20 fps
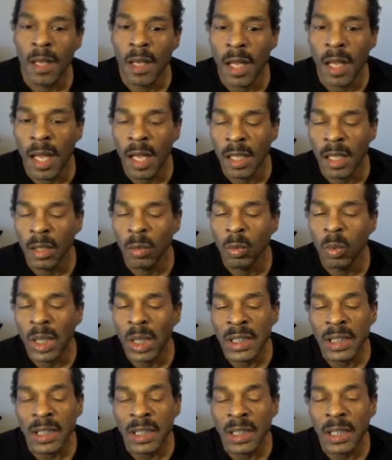And it
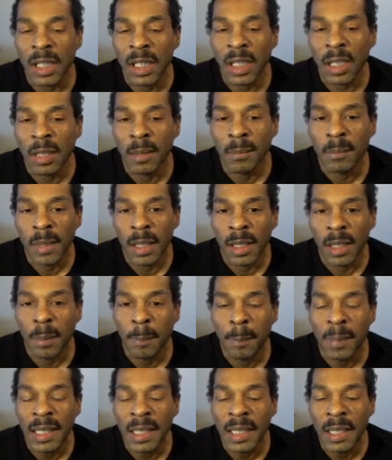wasn't an
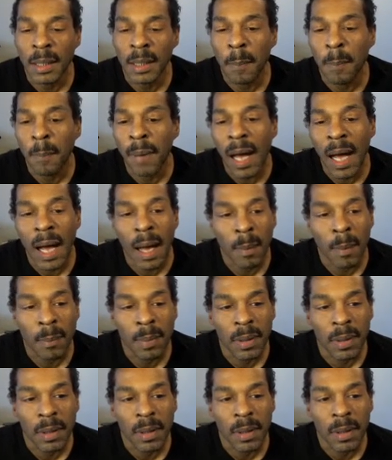immediate pop